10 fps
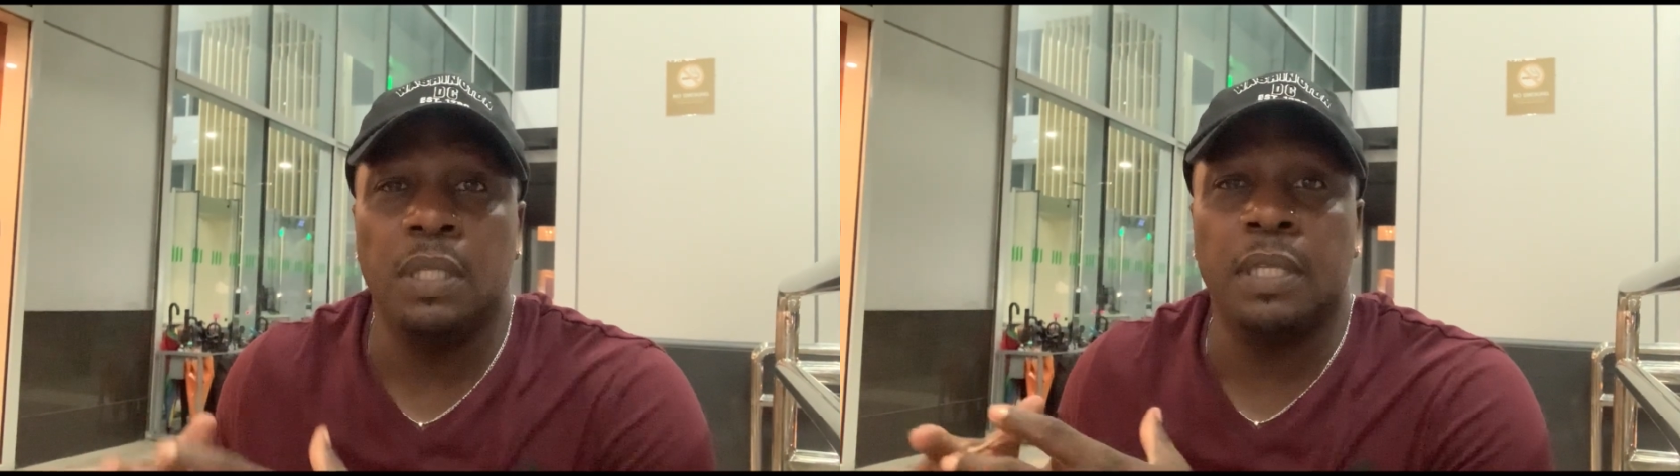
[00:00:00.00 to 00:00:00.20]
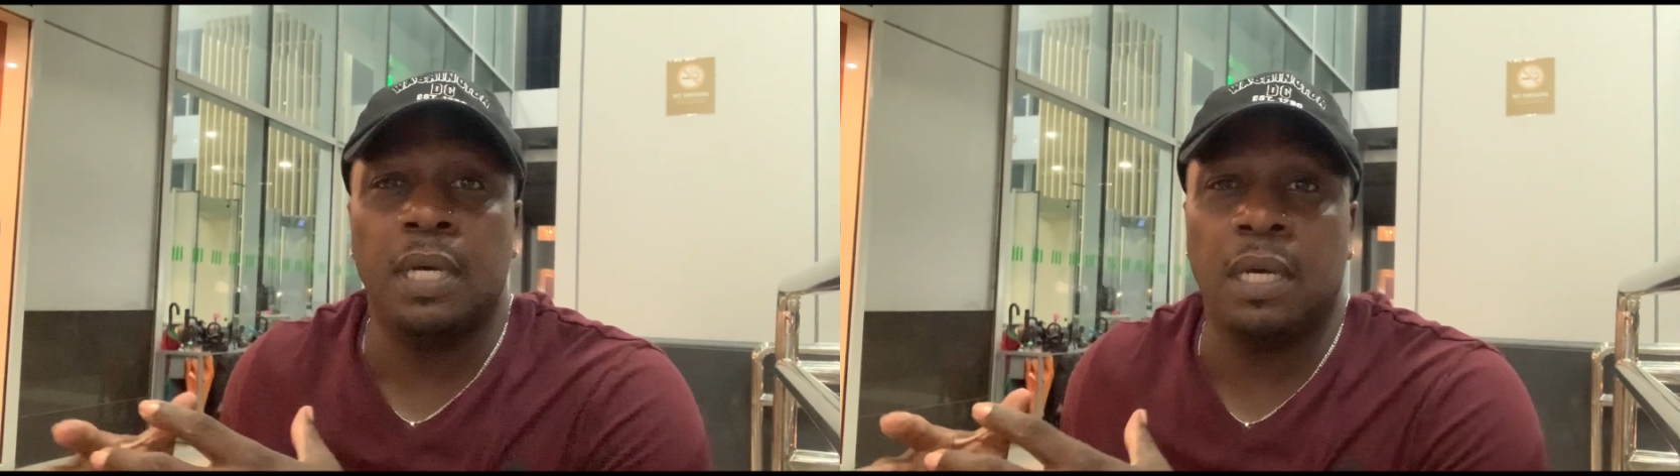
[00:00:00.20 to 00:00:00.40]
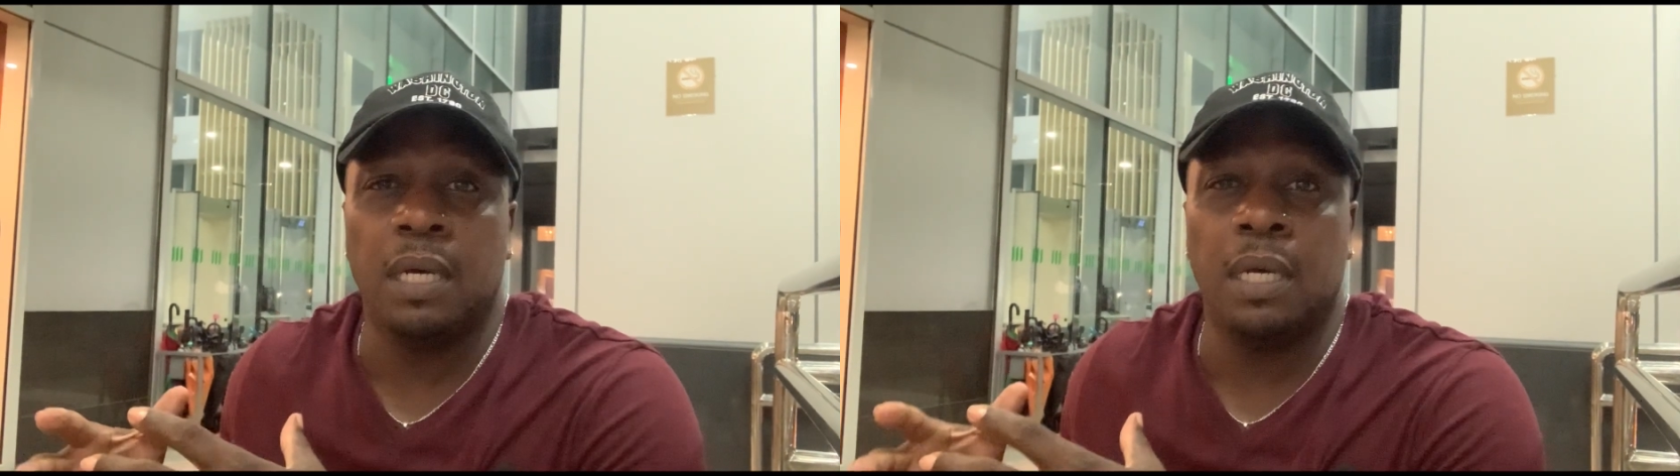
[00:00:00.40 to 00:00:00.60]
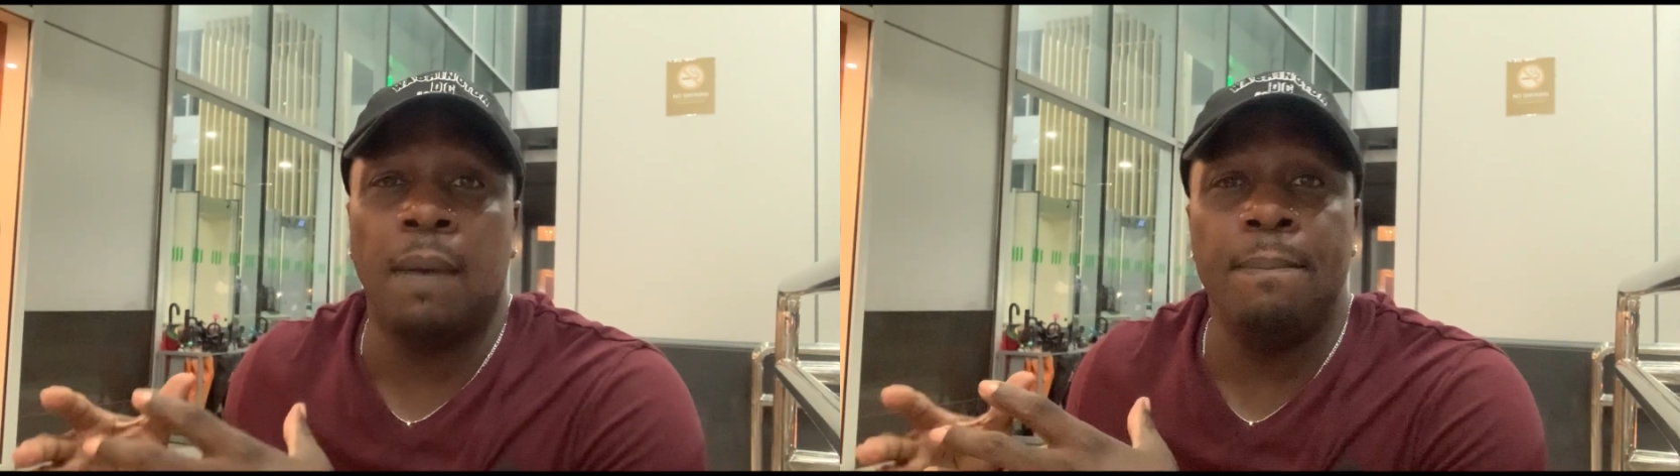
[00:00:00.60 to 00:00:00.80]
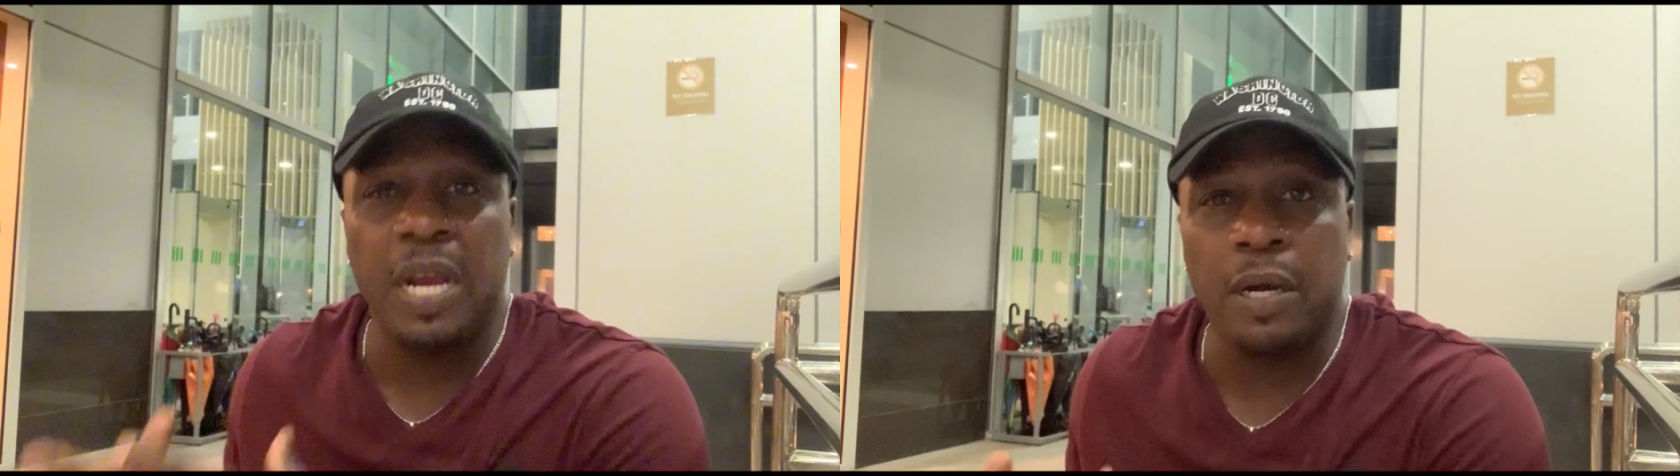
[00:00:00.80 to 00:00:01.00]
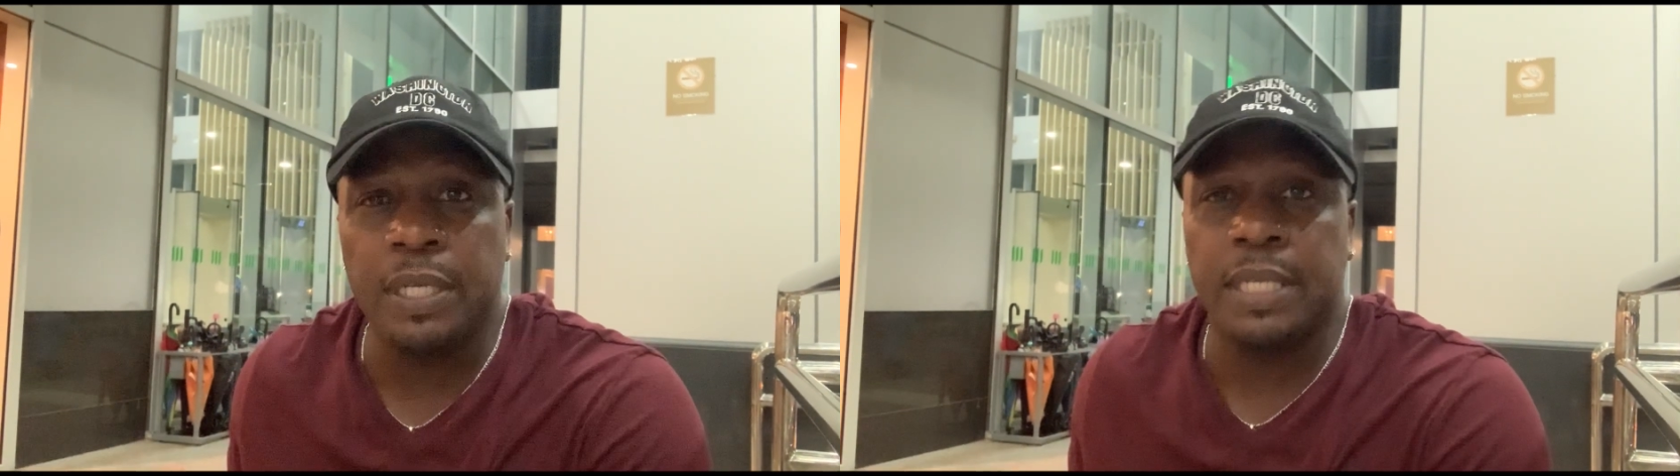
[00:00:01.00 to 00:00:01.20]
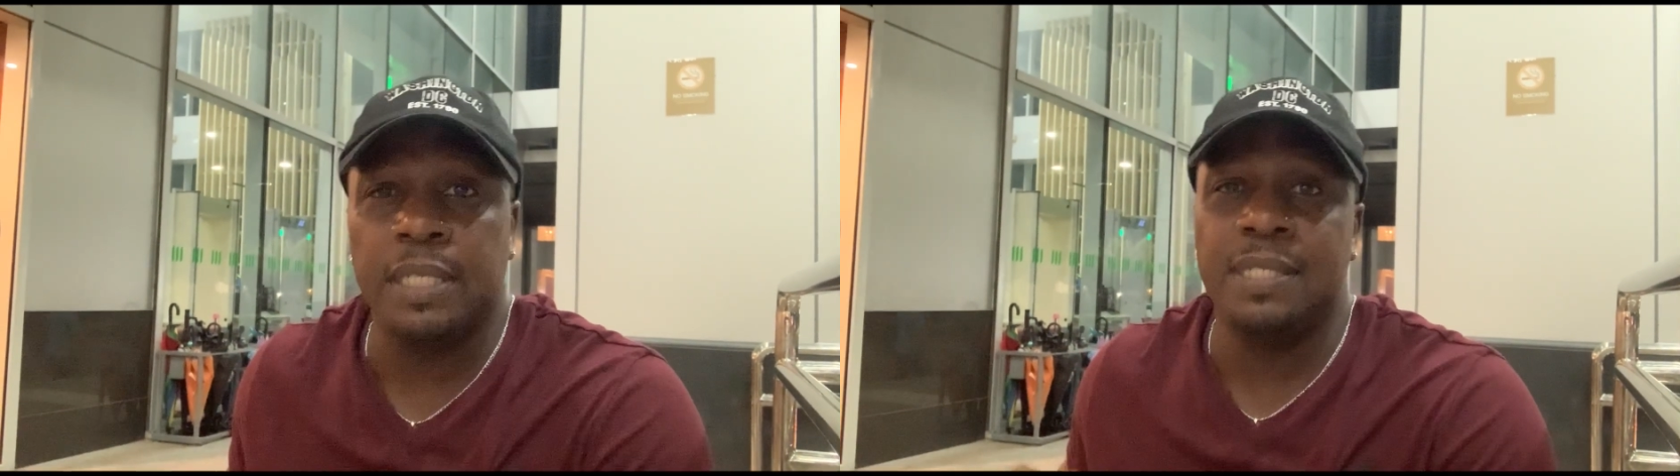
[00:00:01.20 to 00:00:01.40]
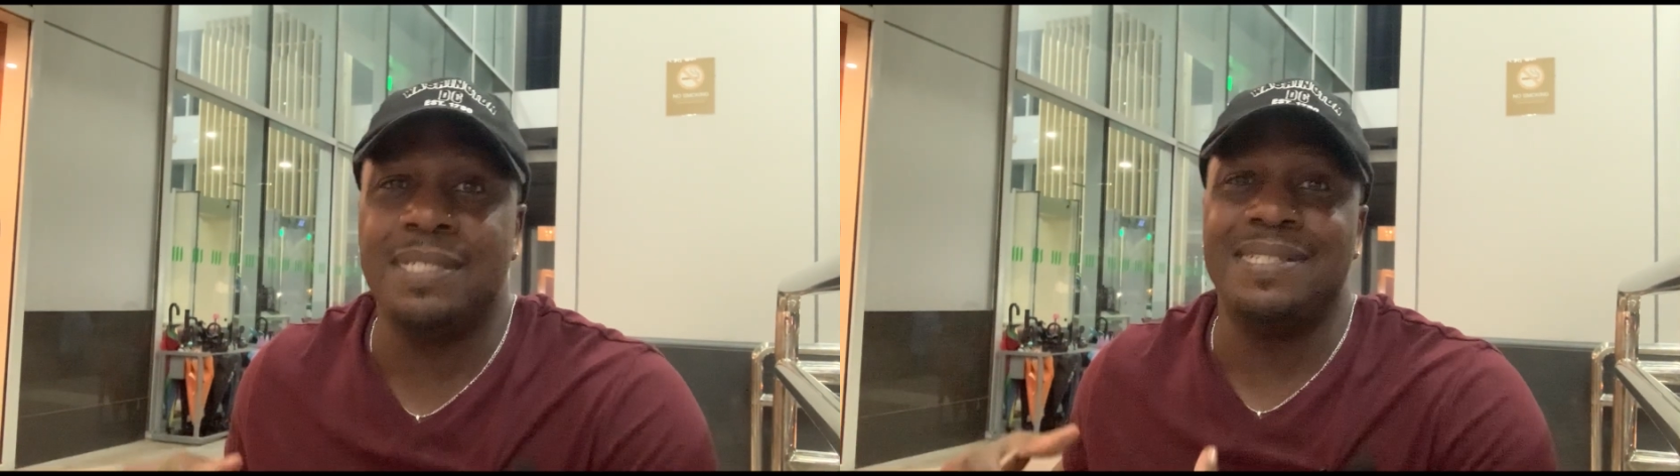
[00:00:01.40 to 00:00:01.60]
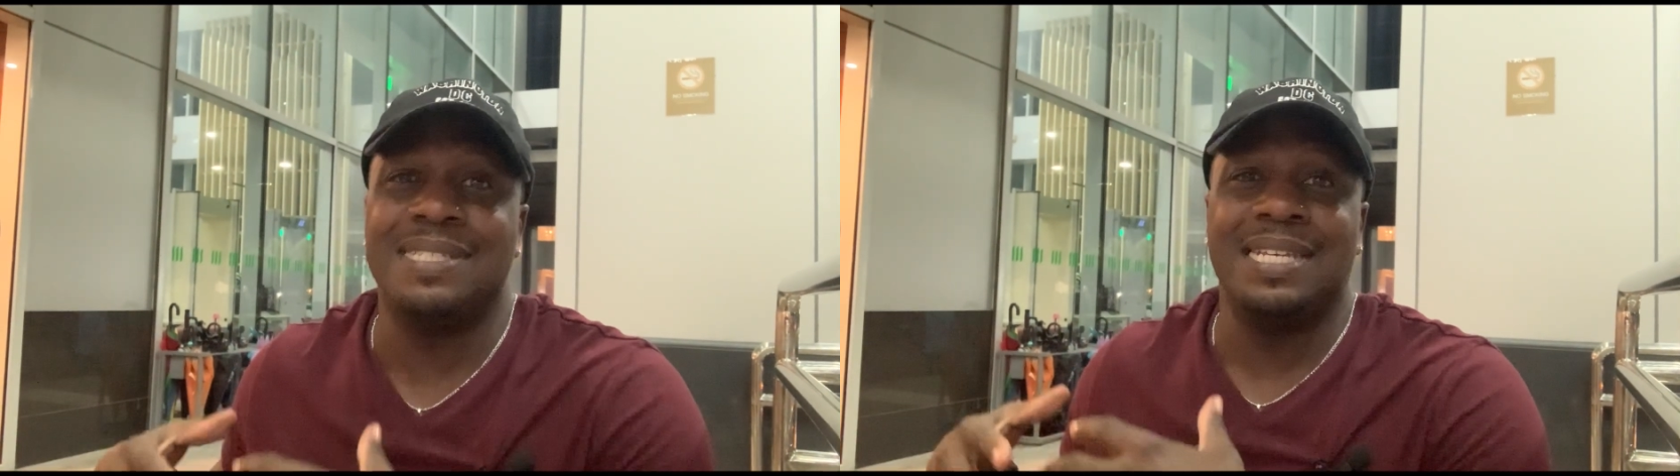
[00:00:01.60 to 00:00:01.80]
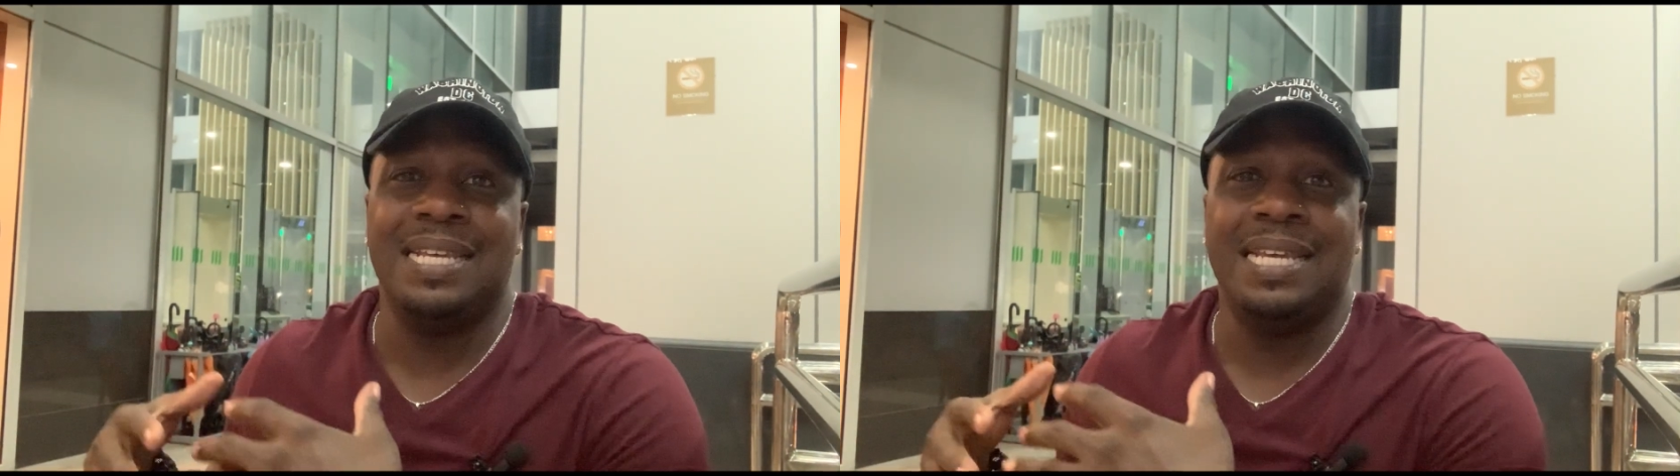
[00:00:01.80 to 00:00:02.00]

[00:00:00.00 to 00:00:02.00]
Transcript: the Americans